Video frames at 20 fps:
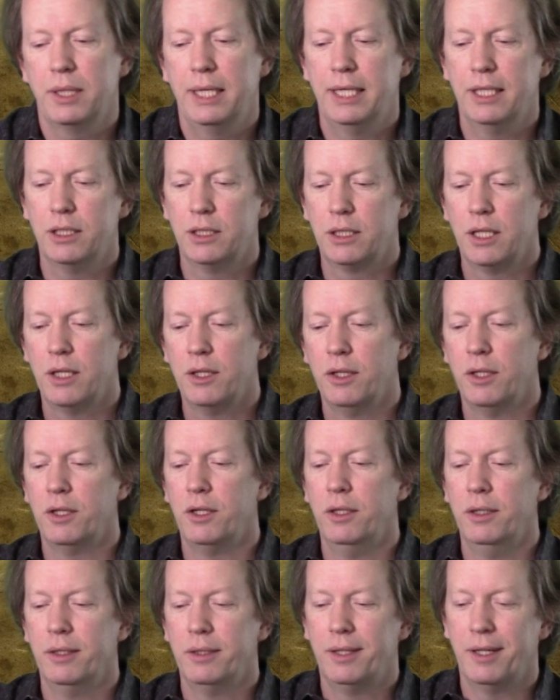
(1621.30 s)

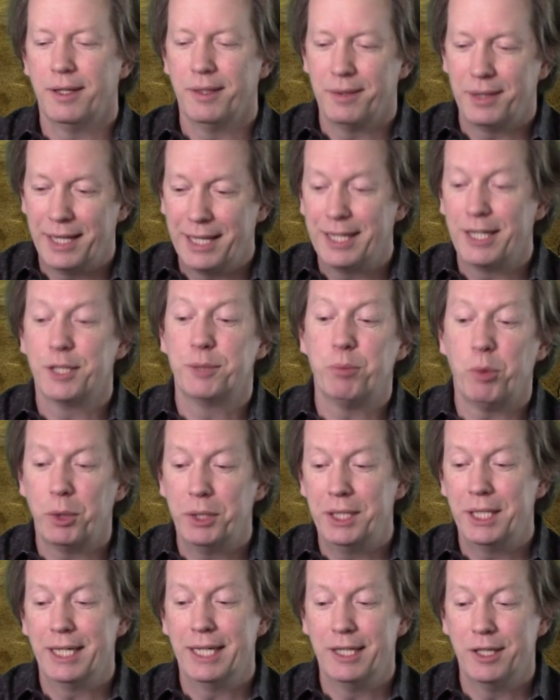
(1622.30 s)
the thing that is
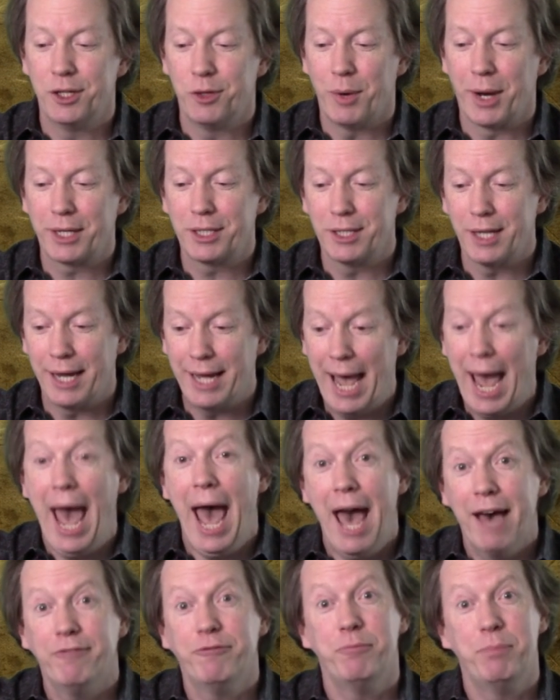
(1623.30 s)
pointing in the direction I
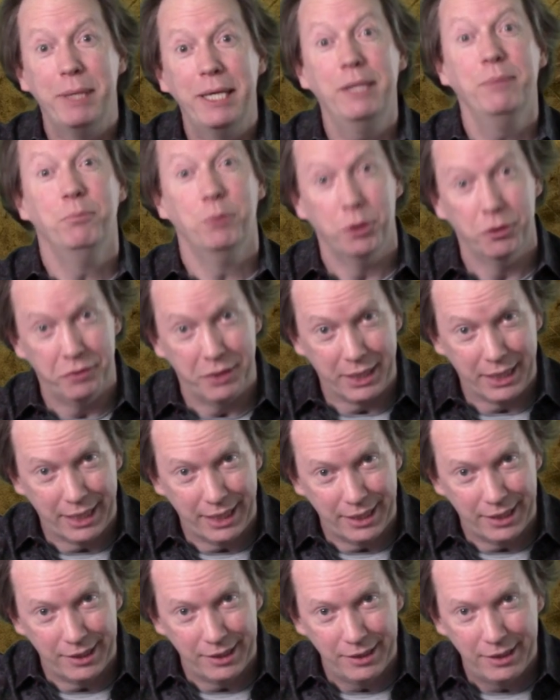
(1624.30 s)
have been moving
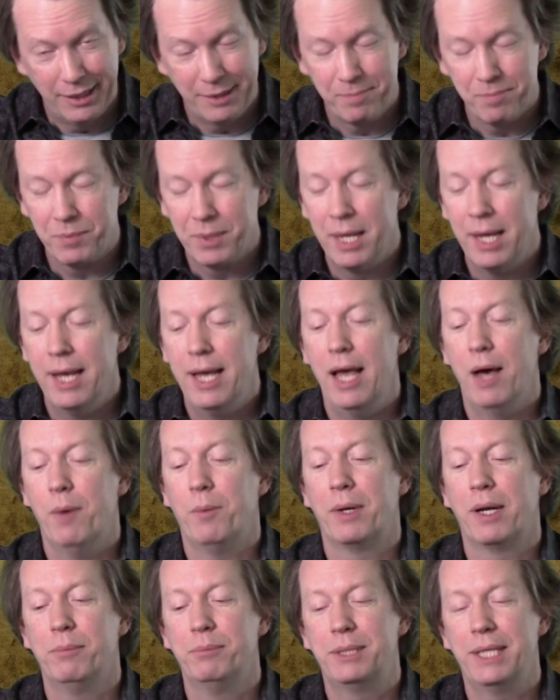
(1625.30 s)
in, and
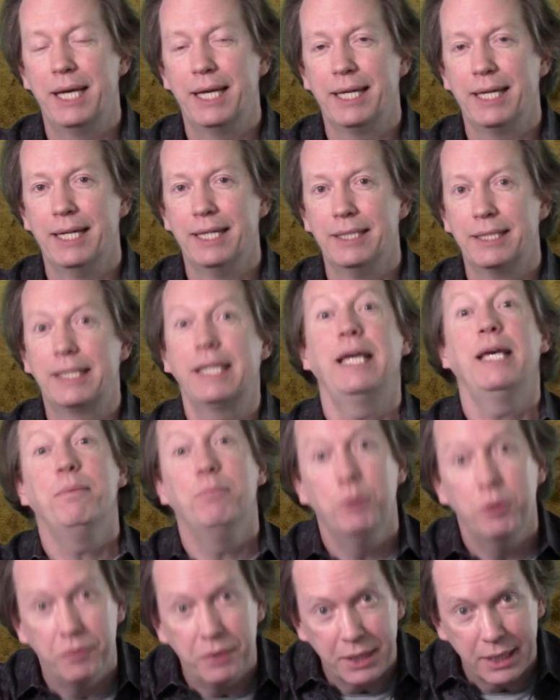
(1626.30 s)
what I'm saying is keep
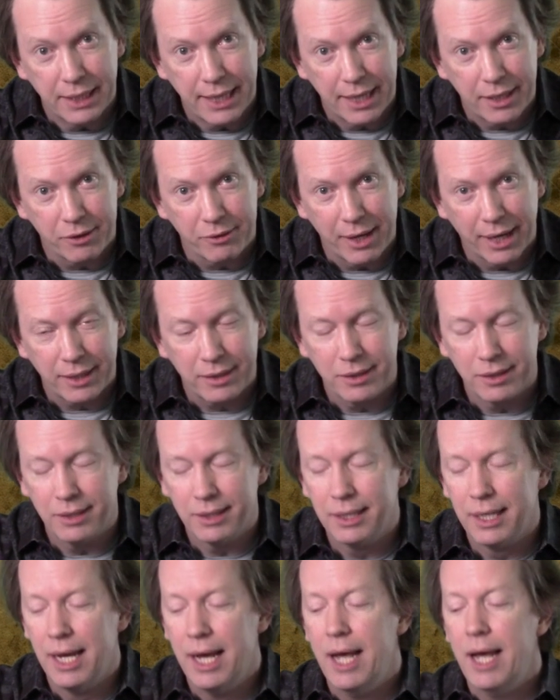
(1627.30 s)
moving in that direction.
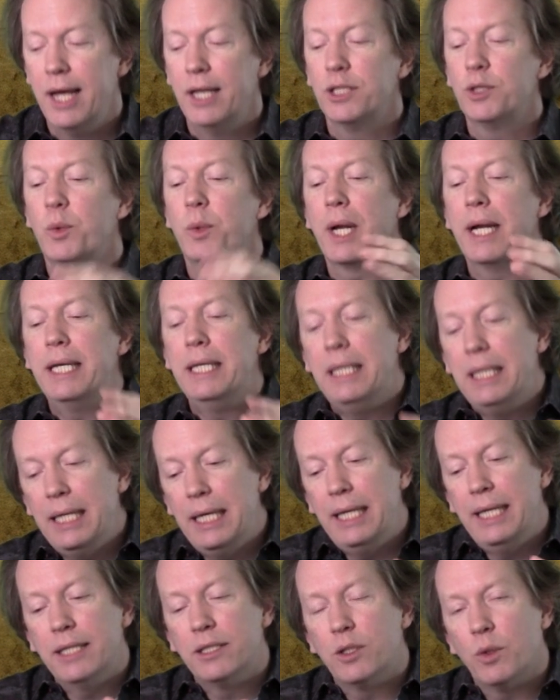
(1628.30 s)
So what I
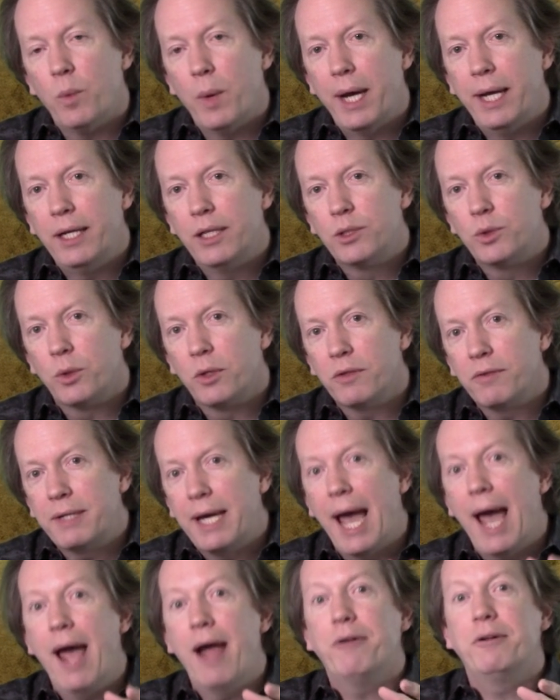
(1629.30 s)
need is a way to sort of
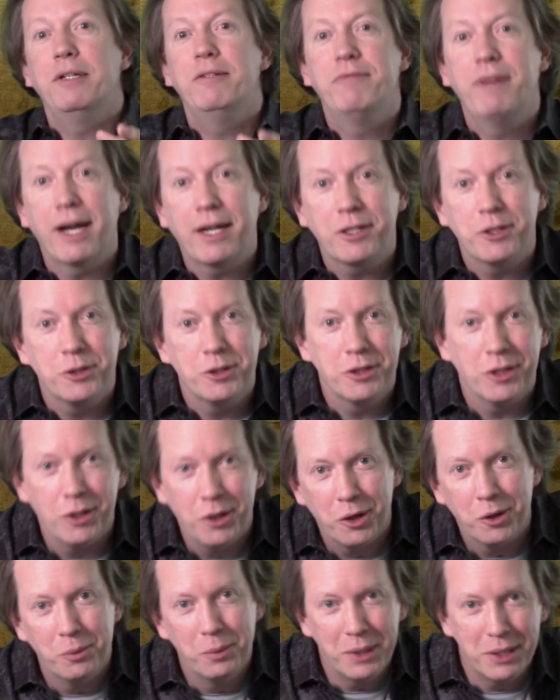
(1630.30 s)
carry vectors
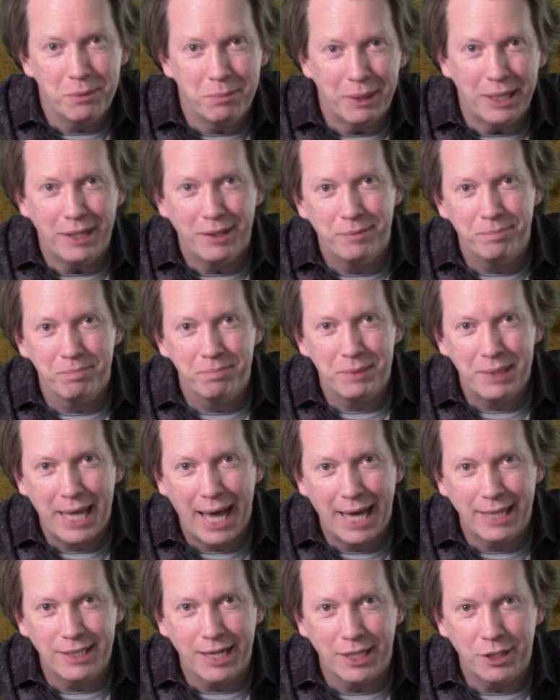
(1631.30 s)
along with me
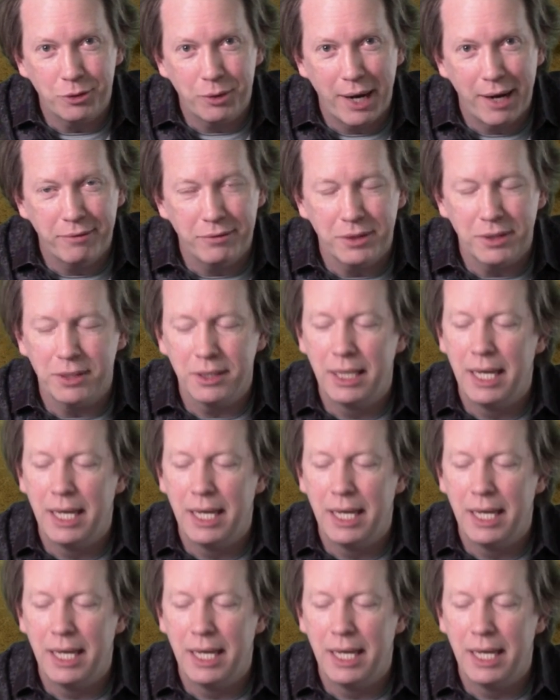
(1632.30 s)
as I travel.